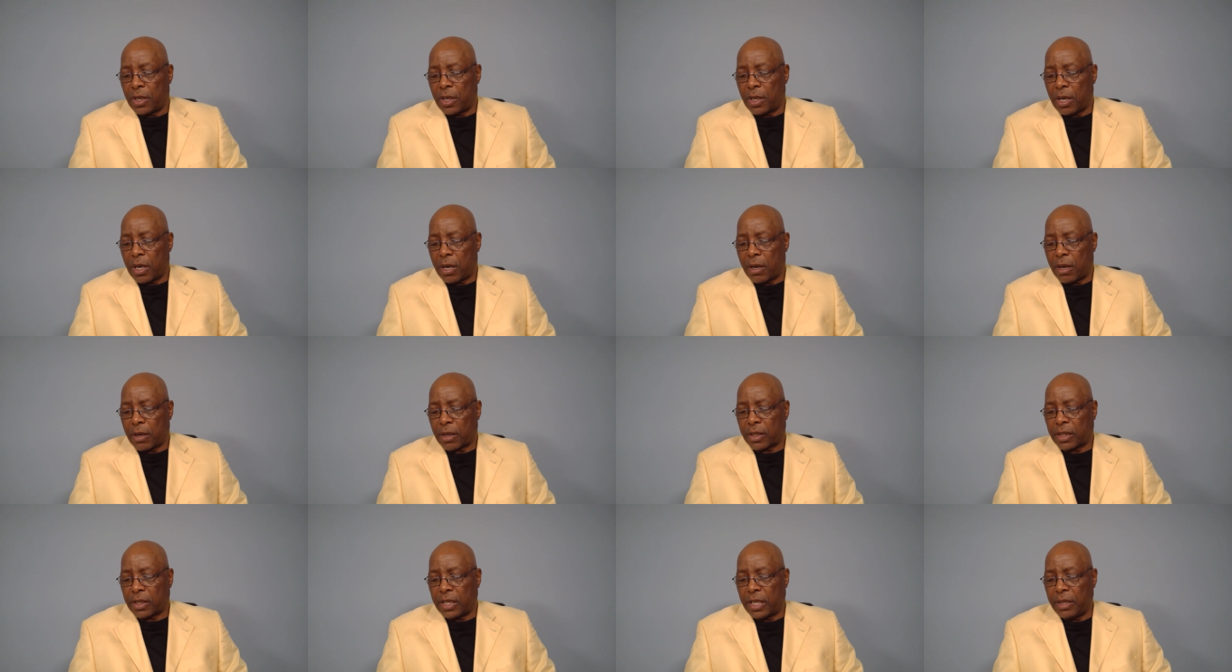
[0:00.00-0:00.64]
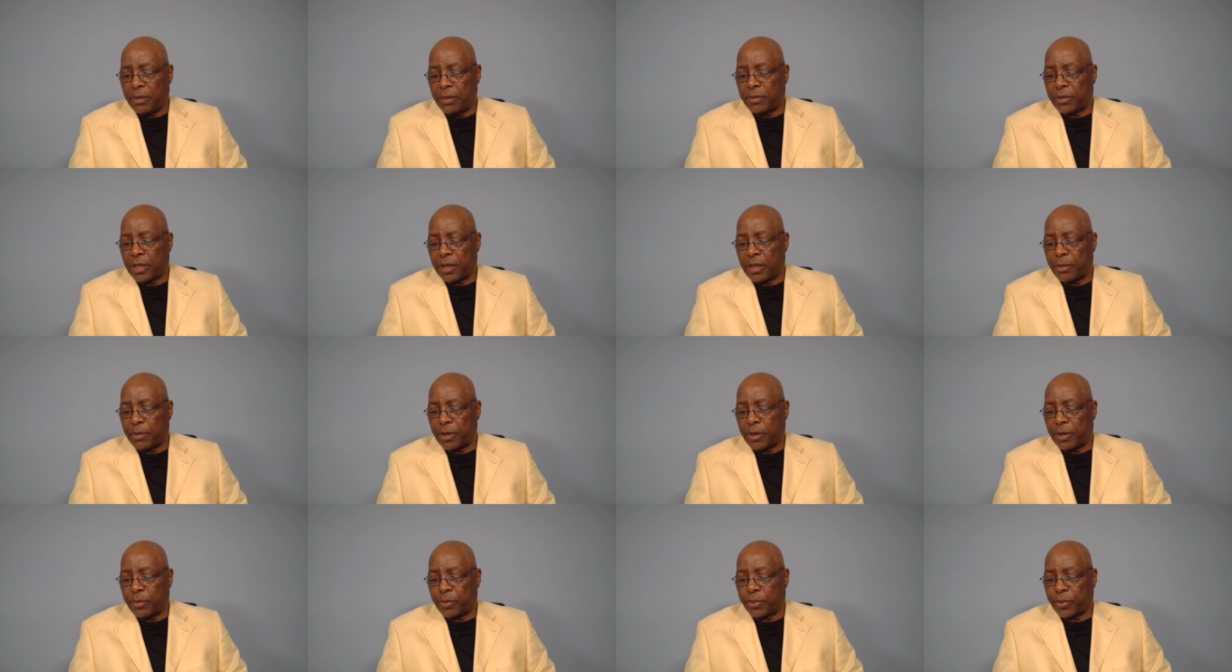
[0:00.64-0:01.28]
uh, keep them
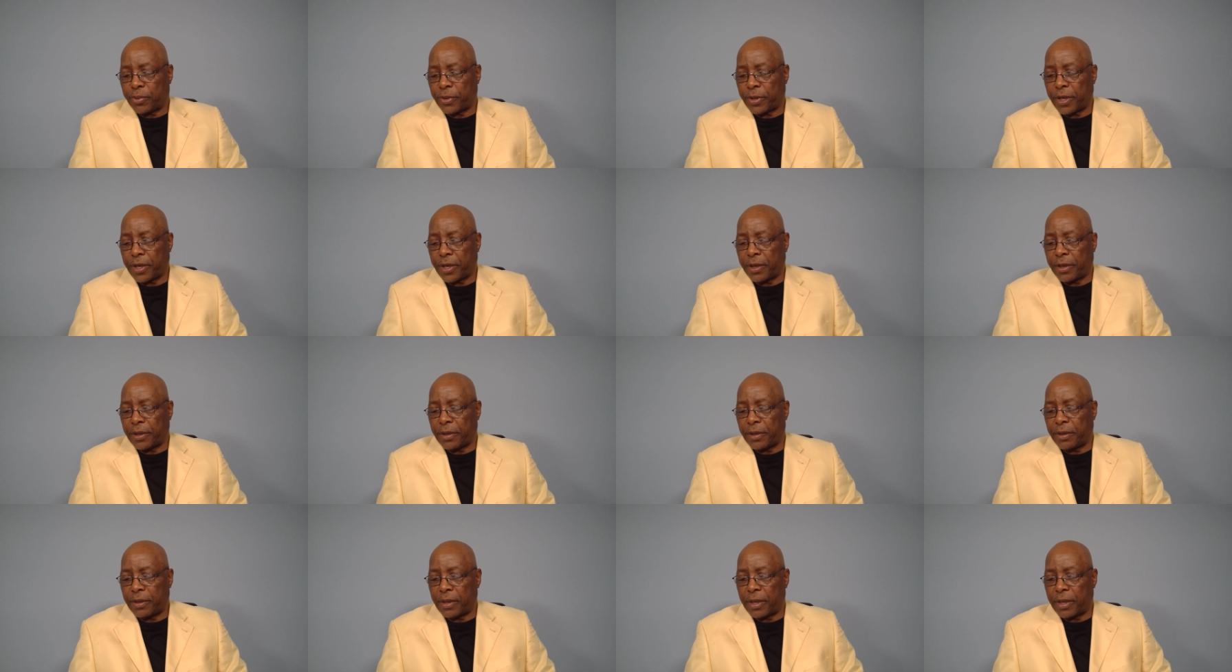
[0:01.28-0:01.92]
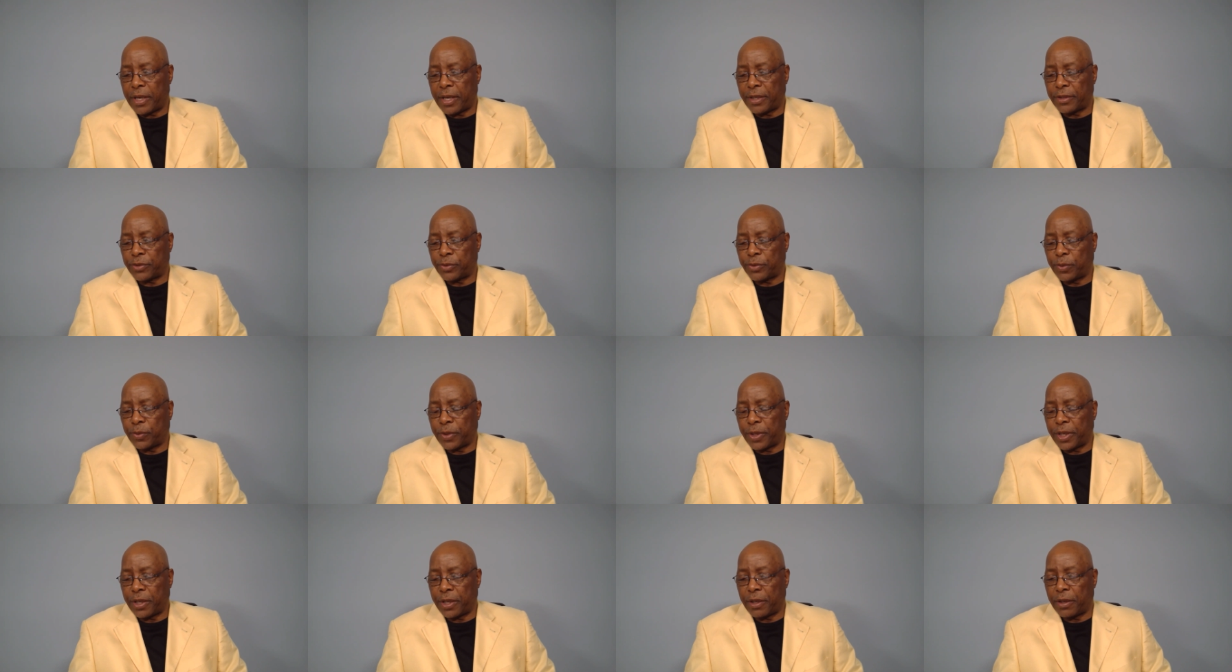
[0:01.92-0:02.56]
in prayer as
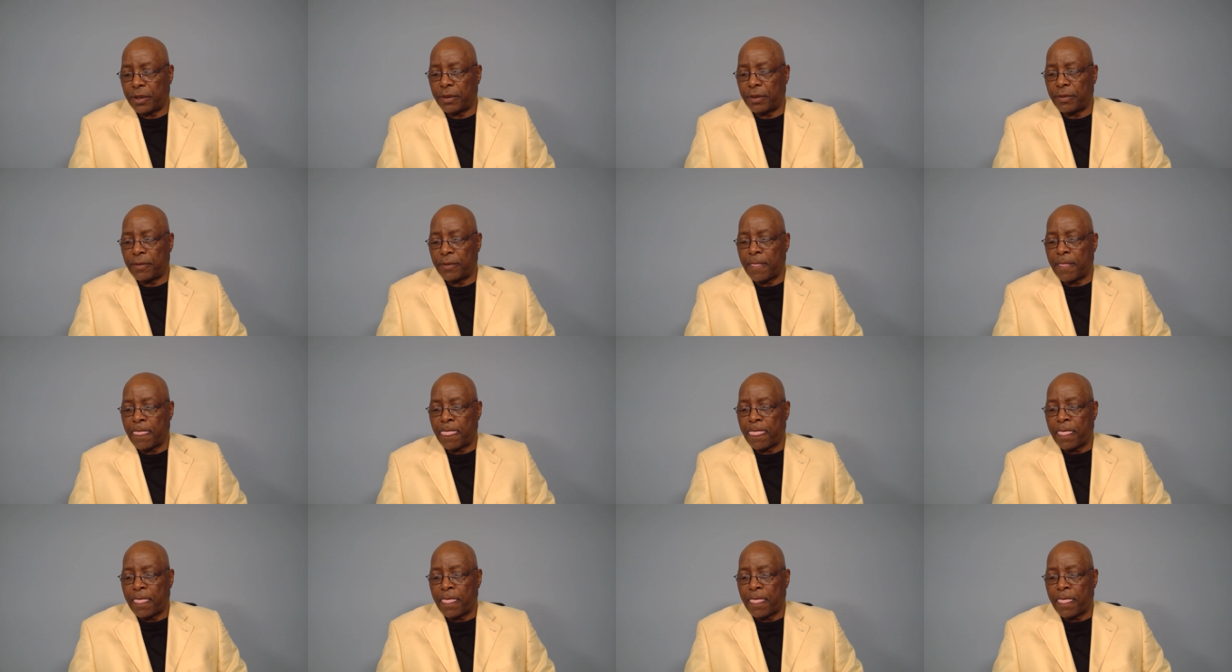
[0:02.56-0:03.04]
well.